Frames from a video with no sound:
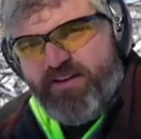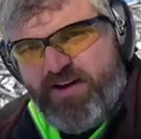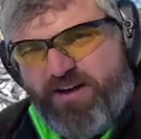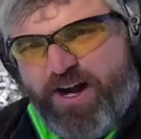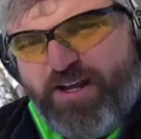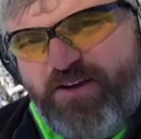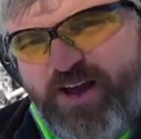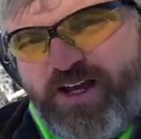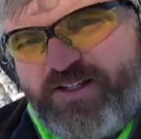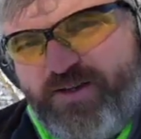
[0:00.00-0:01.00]
All right, you
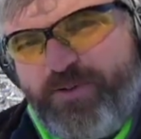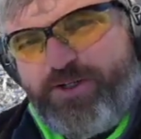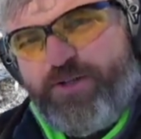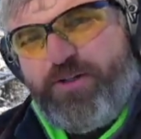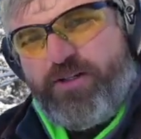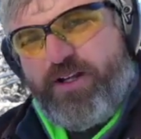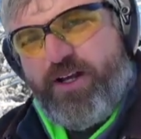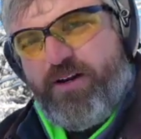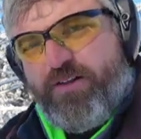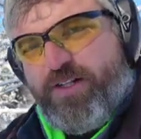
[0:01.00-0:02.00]
guys see me shoot this
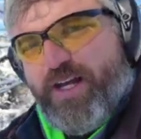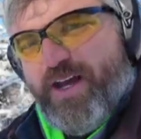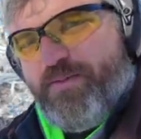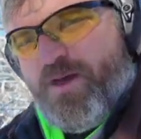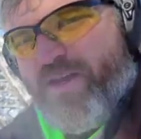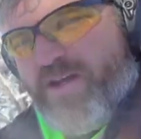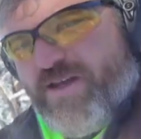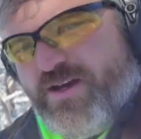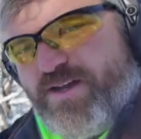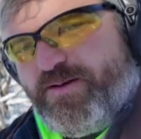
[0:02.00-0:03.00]
gun all the time,
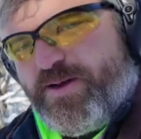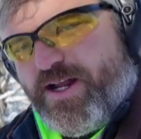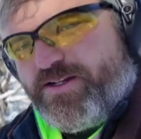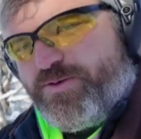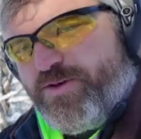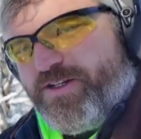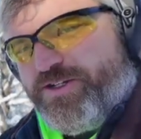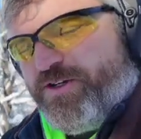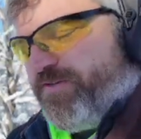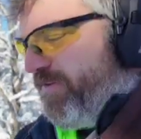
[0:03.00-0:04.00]
but I just wanted
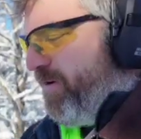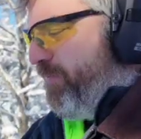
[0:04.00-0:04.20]
to shoot it for